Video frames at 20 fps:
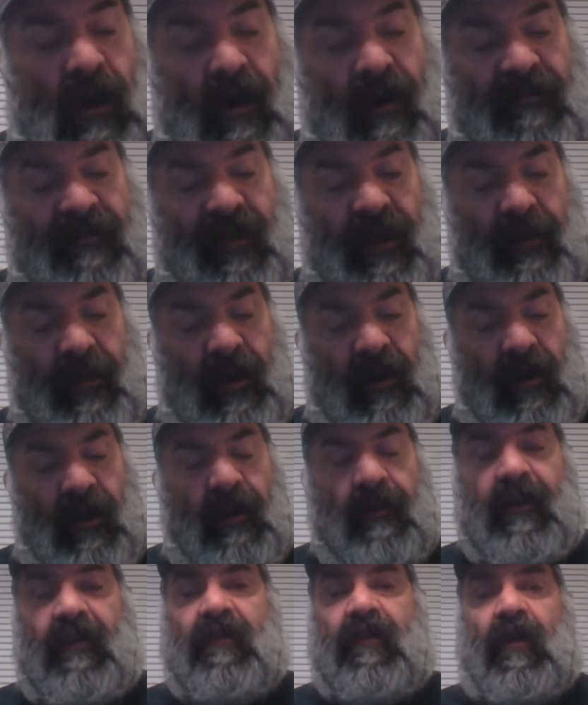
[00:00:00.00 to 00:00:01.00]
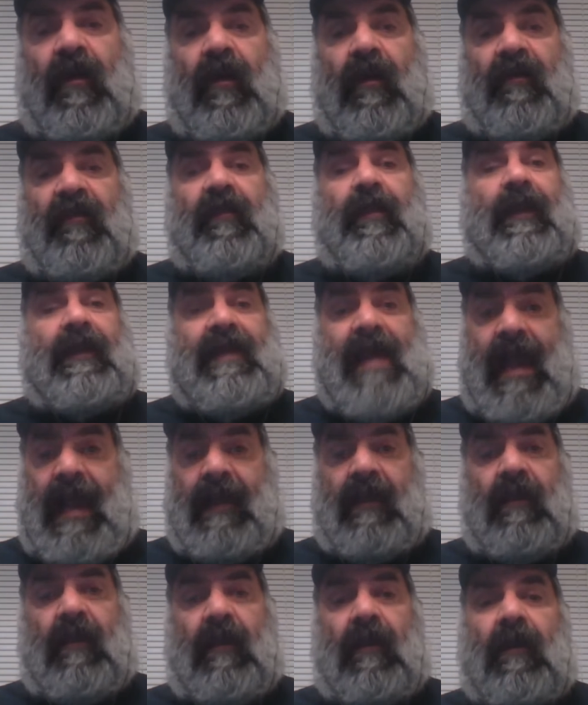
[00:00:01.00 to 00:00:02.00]
our family arguments are
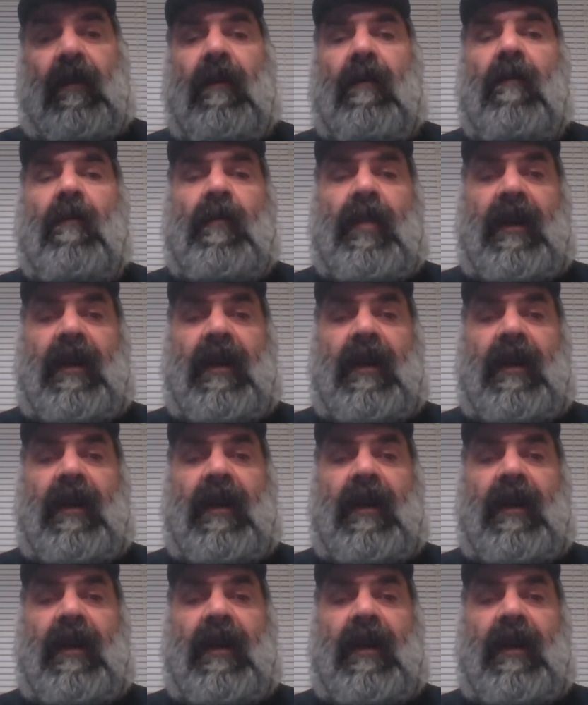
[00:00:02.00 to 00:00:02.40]
spectacular,